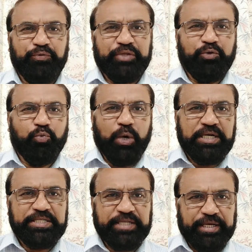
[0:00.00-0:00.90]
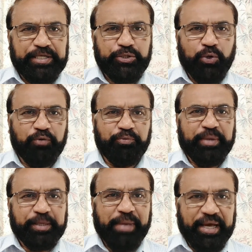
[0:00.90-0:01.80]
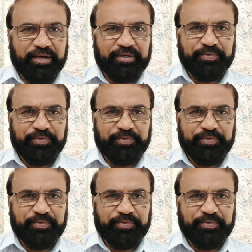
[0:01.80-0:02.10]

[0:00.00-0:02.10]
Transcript: within 1 second of Big Bang.